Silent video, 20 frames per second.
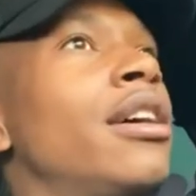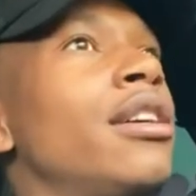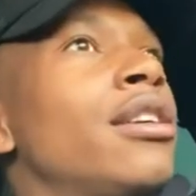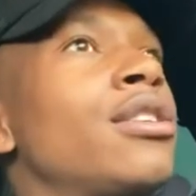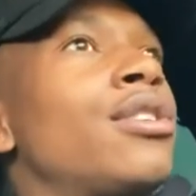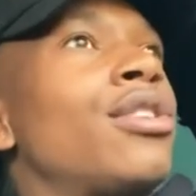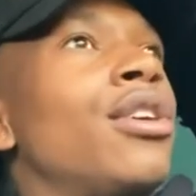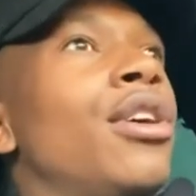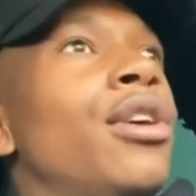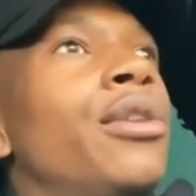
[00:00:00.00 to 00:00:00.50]

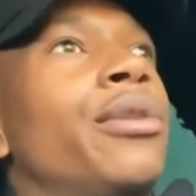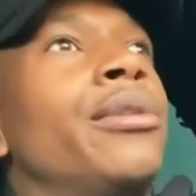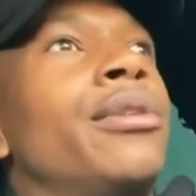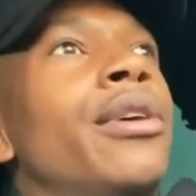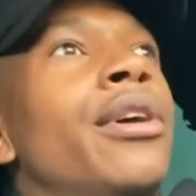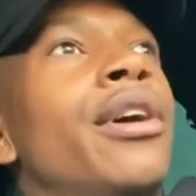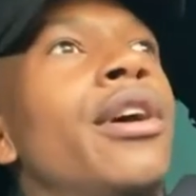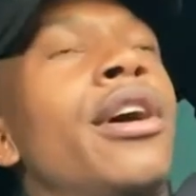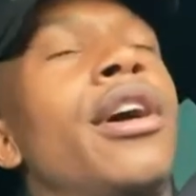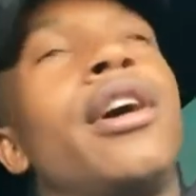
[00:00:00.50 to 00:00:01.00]
So
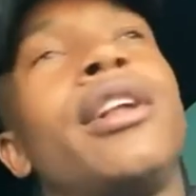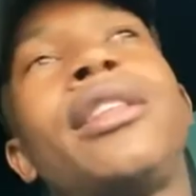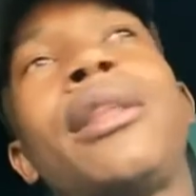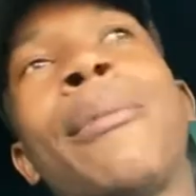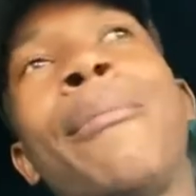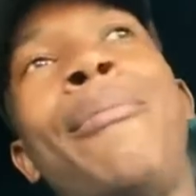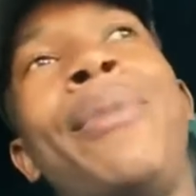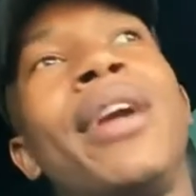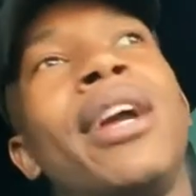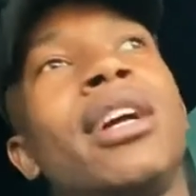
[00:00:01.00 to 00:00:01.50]
the
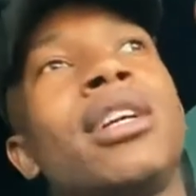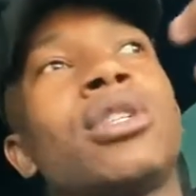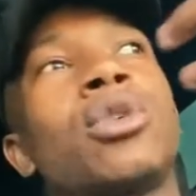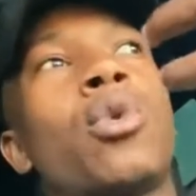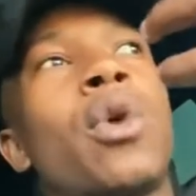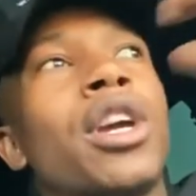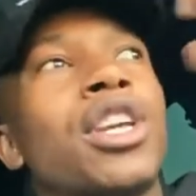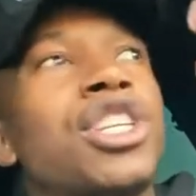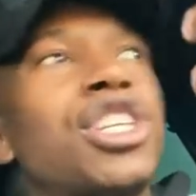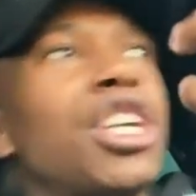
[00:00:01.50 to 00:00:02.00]
biggest
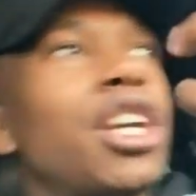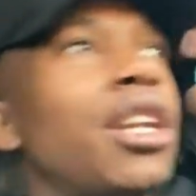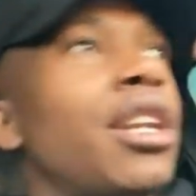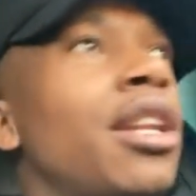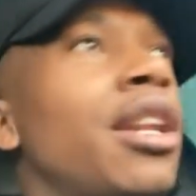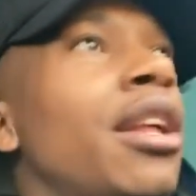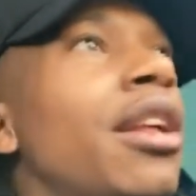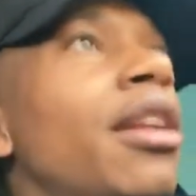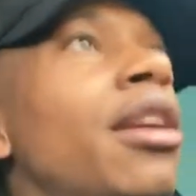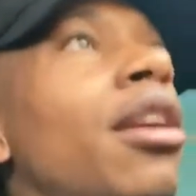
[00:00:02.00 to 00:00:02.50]

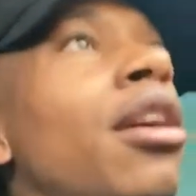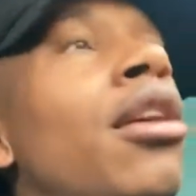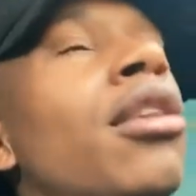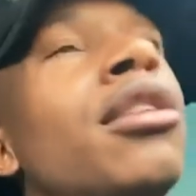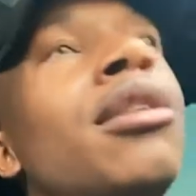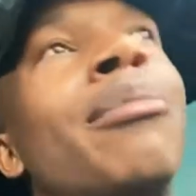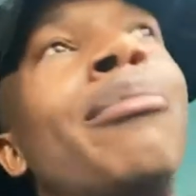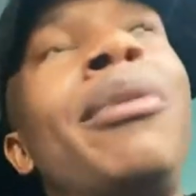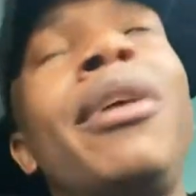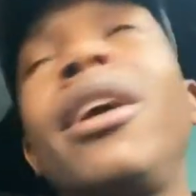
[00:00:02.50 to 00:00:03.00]
question, or
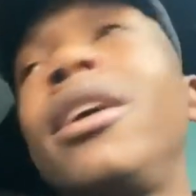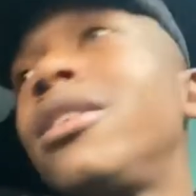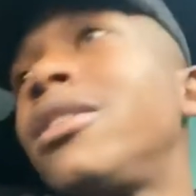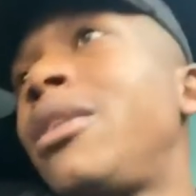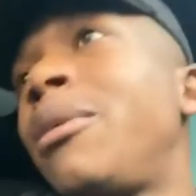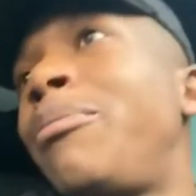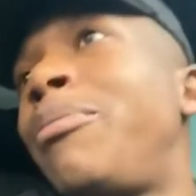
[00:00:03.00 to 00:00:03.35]
the biggest